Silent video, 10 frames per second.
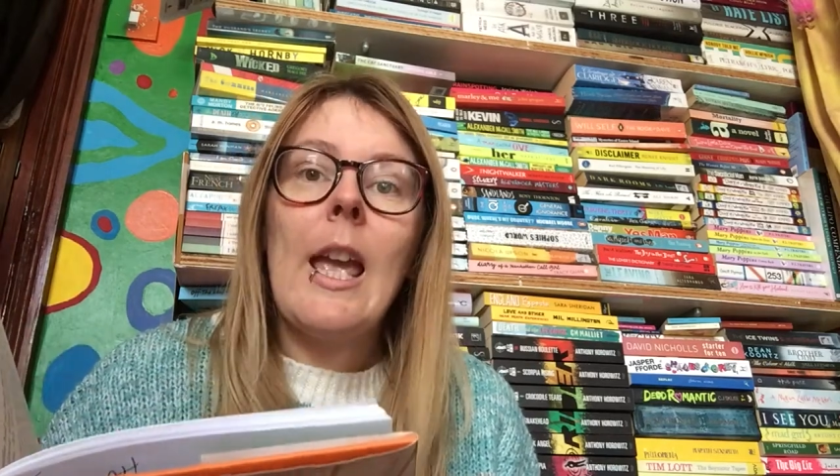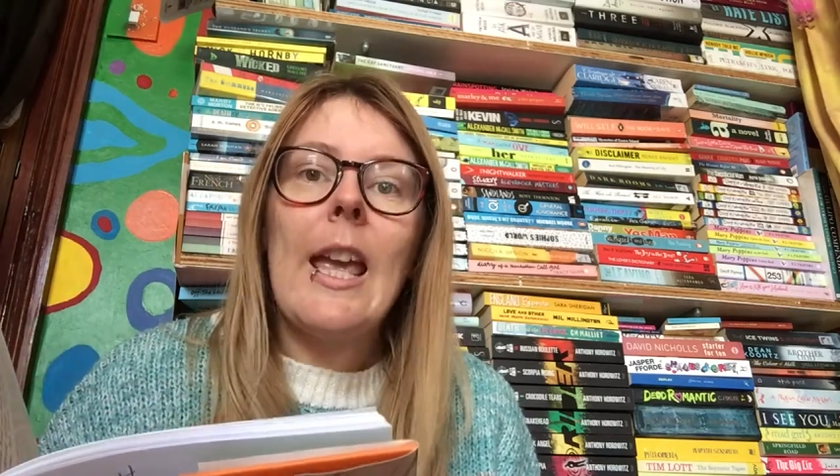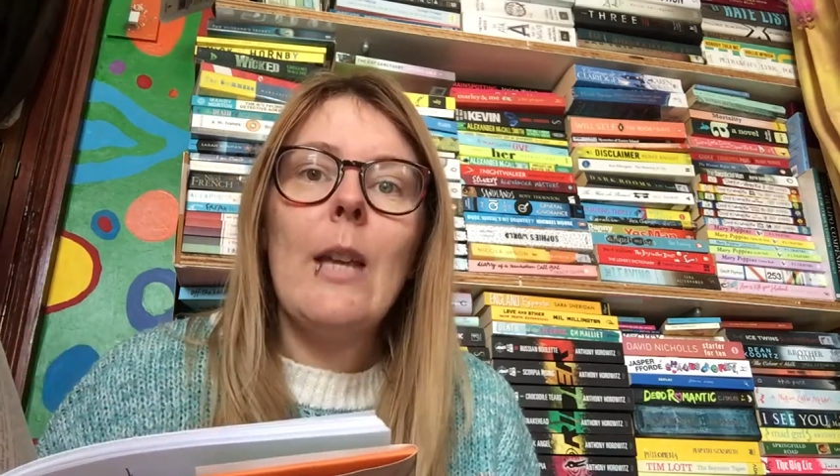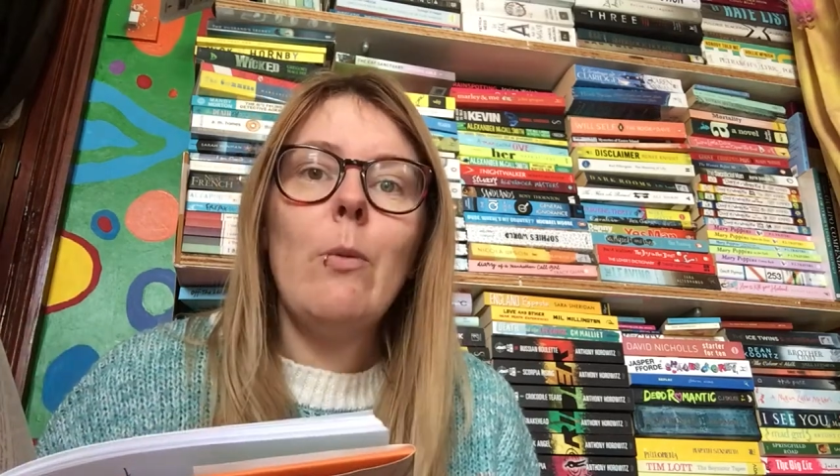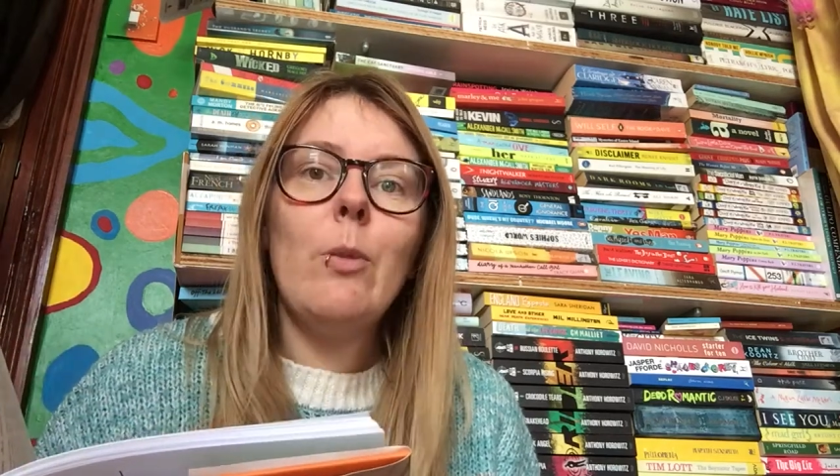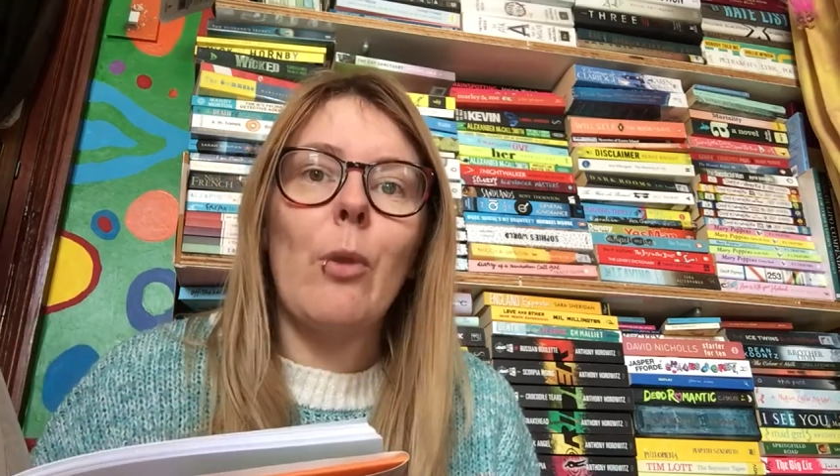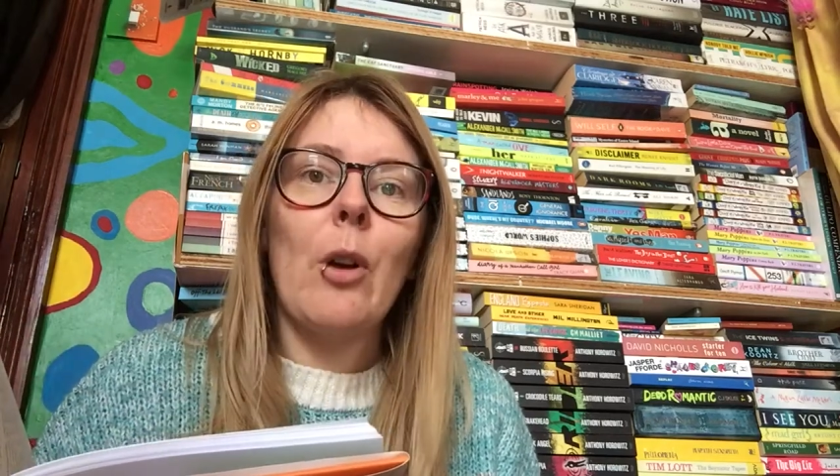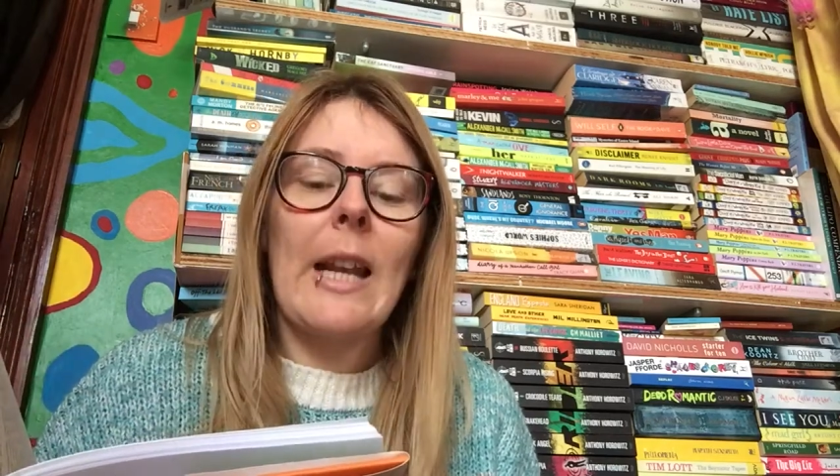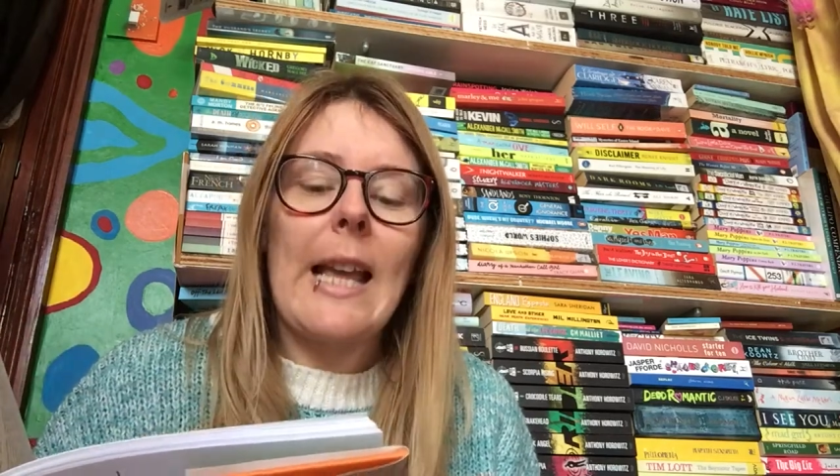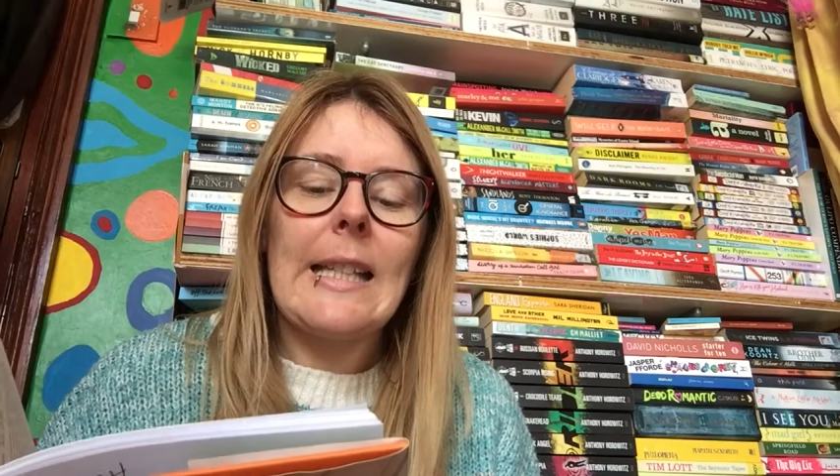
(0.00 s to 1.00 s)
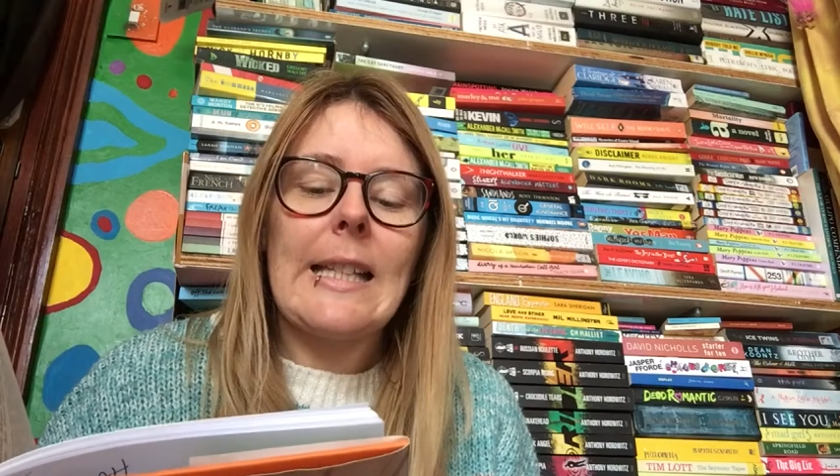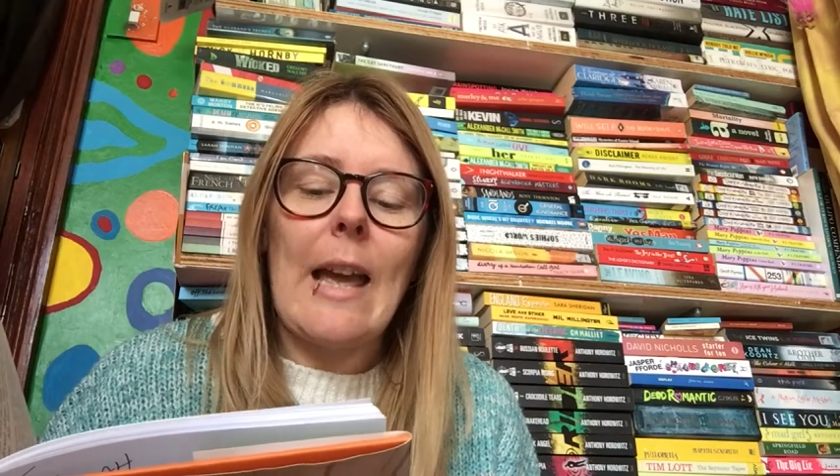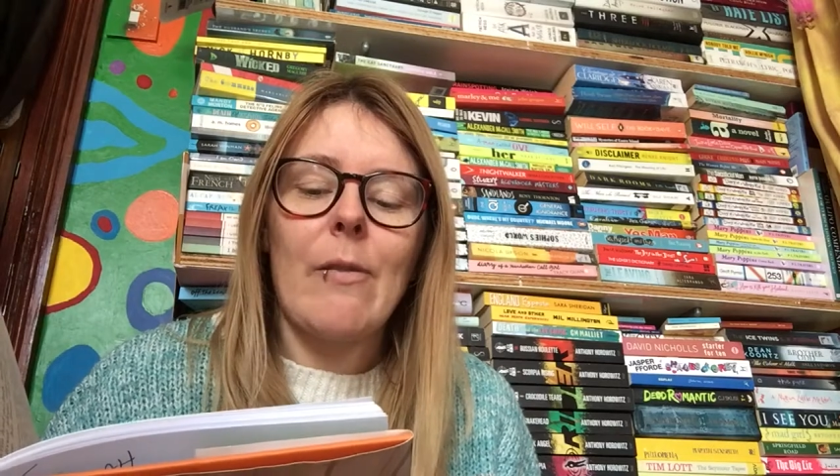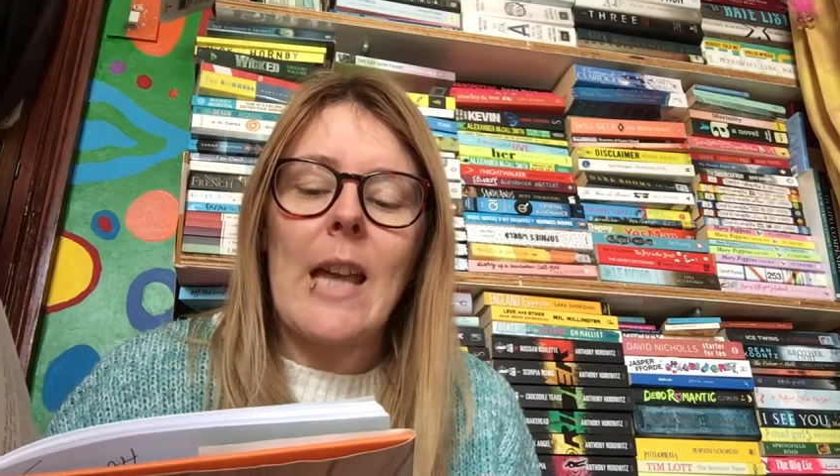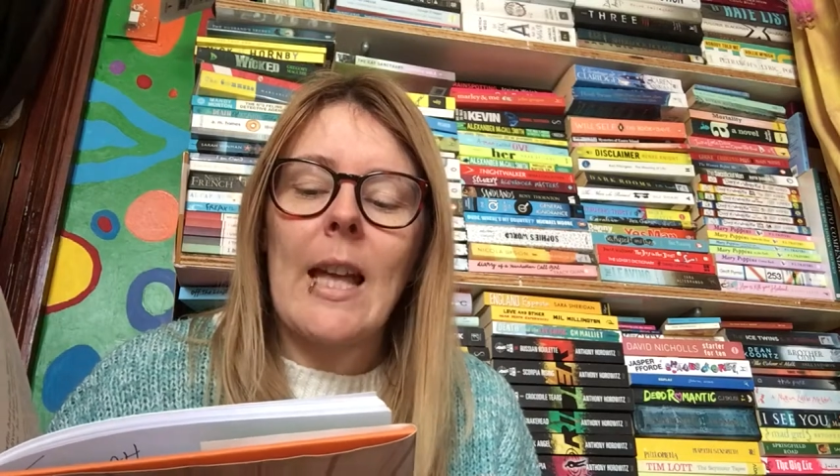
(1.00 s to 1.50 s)
He was Bronglay's
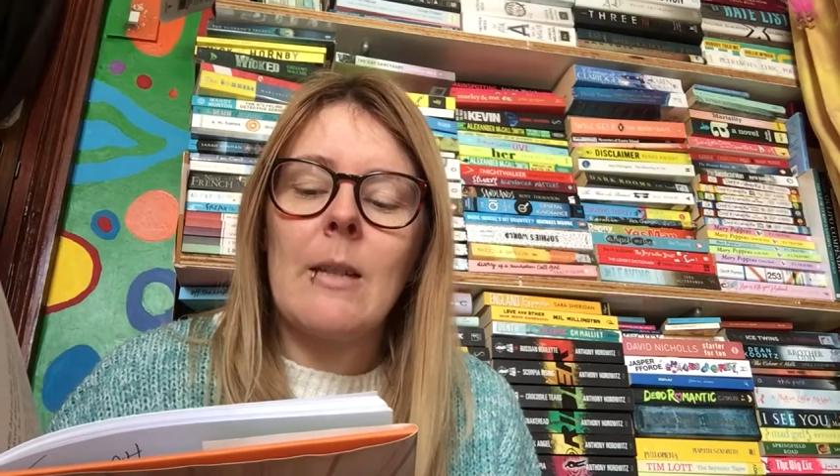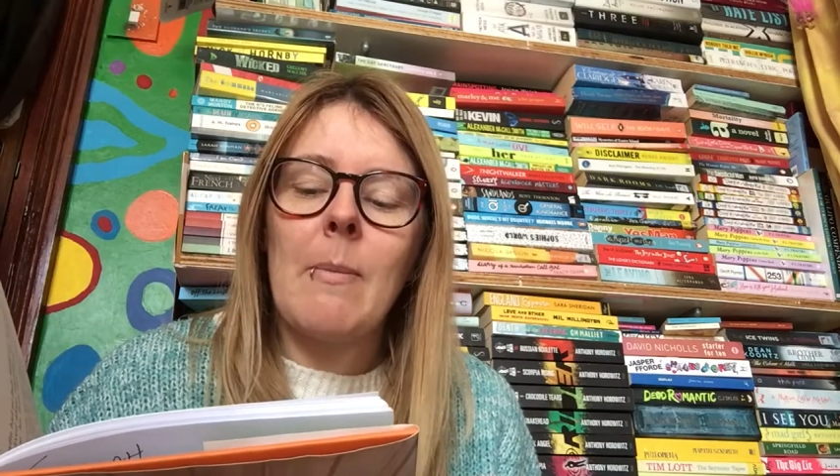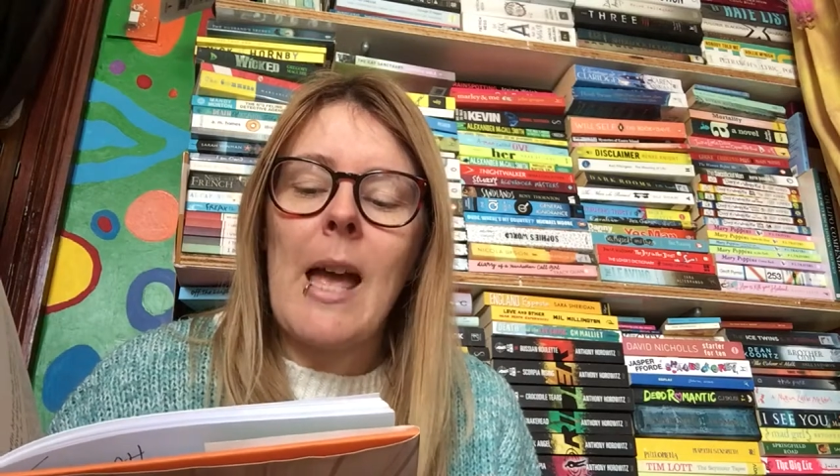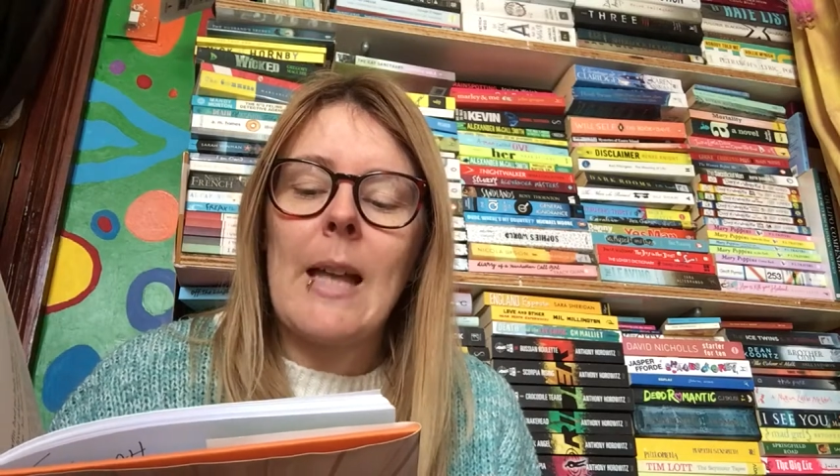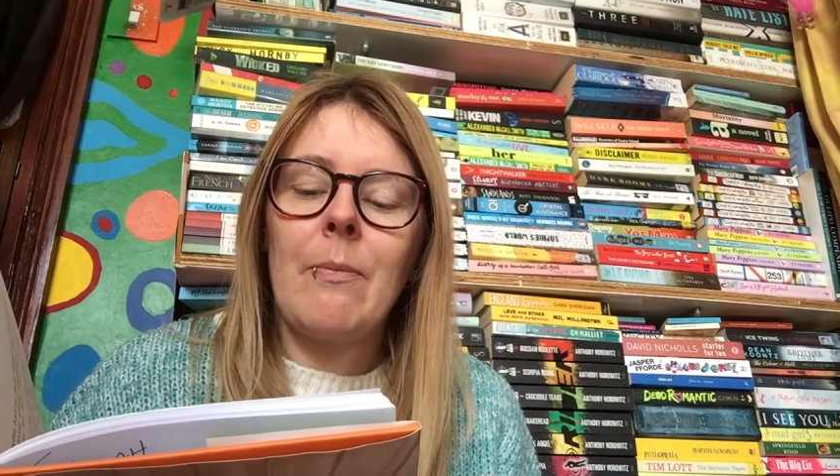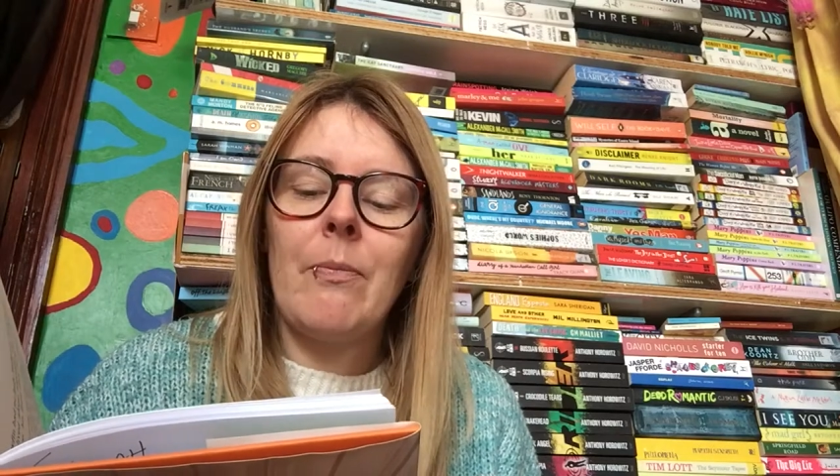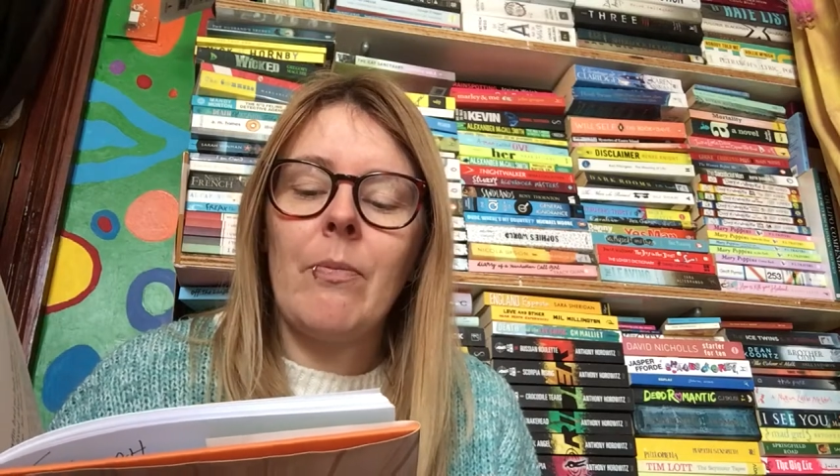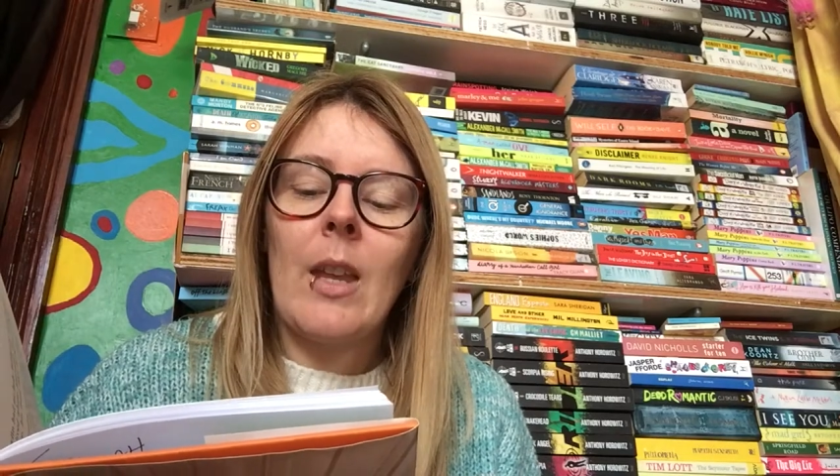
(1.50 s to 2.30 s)
left-hand man.